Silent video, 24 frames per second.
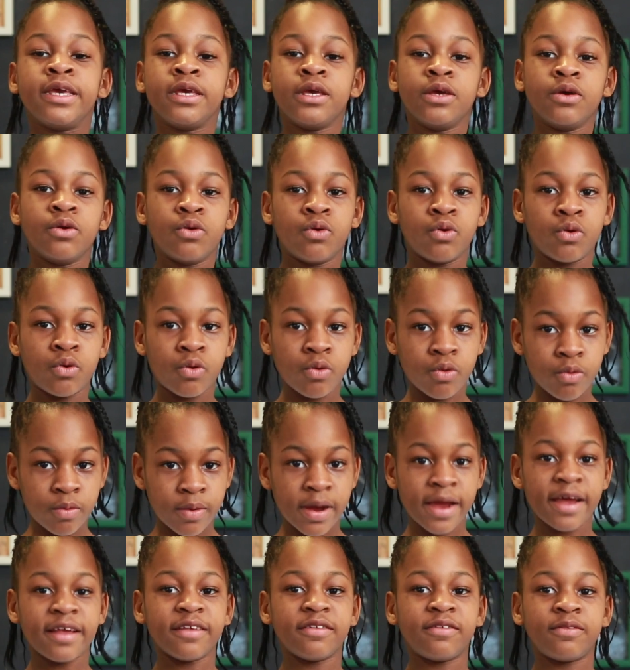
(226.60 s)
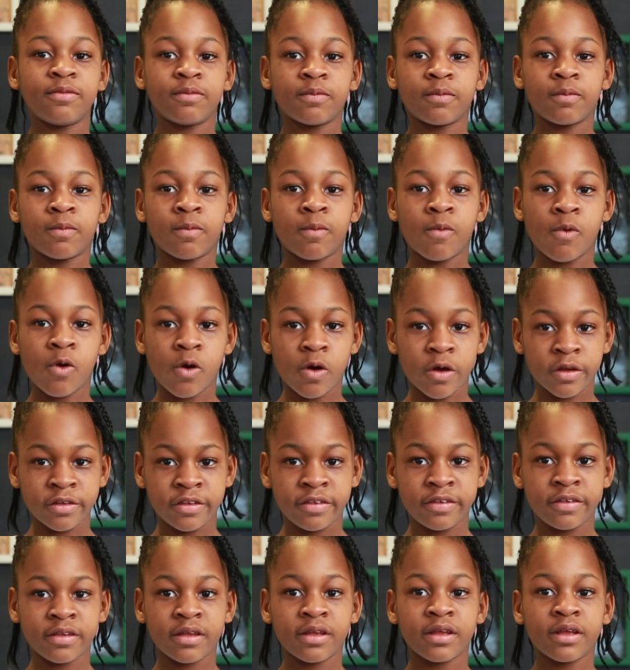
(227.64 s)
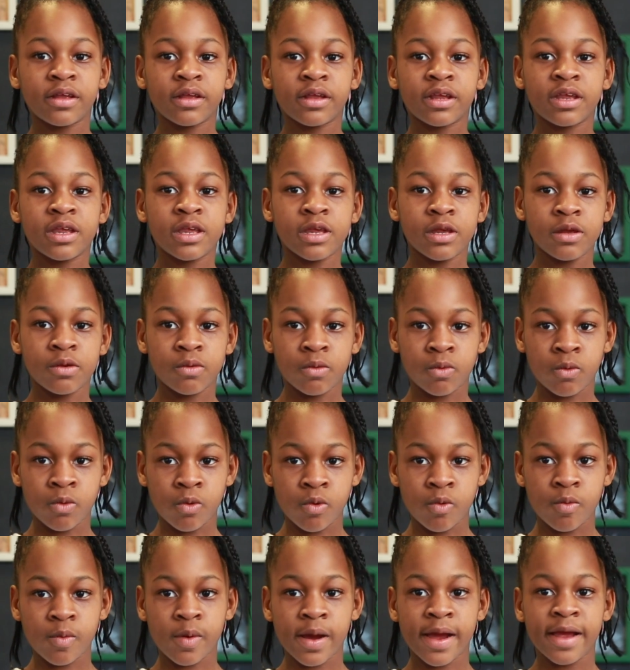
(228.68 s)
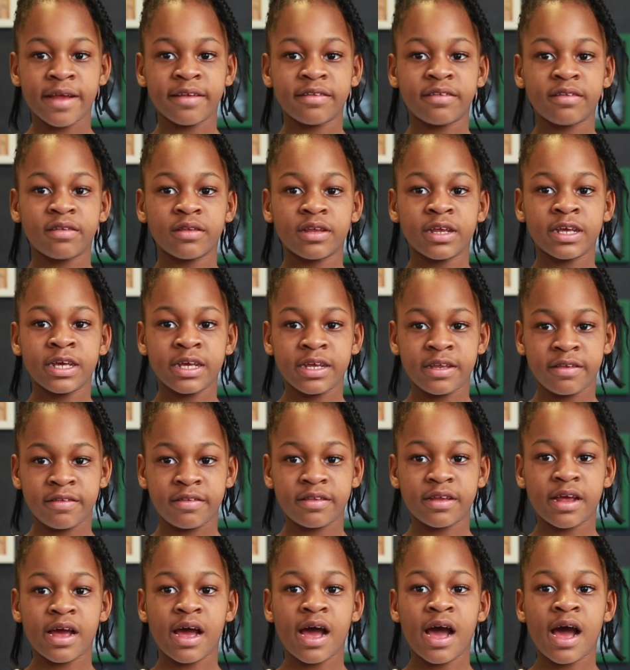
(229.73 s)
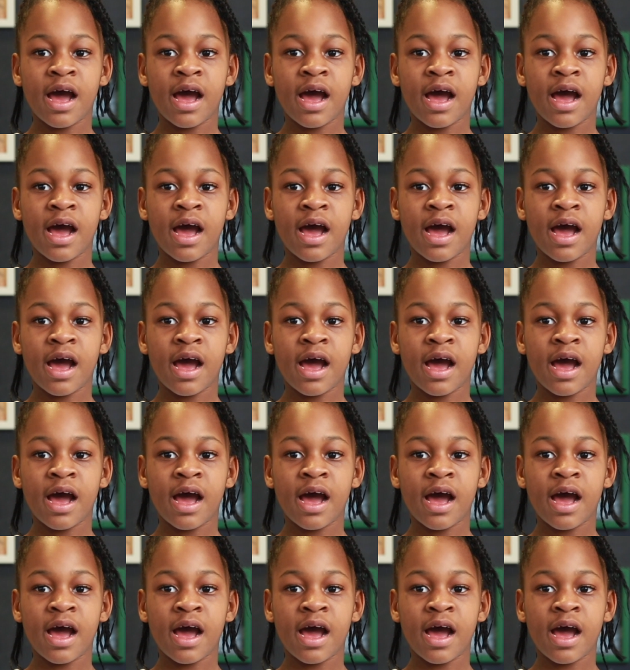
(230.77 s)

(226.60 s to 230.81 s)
He always was, he always is,